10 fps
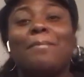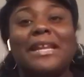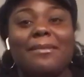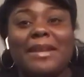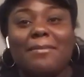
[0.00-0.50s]

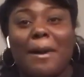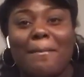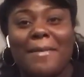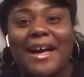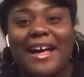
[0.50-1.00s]
Bitty Bitty
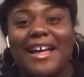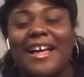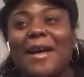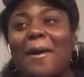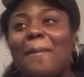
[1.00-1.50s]
Bamba
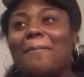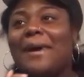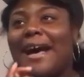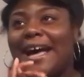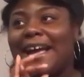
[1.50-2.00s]

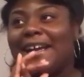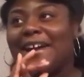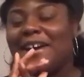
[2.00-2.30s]
by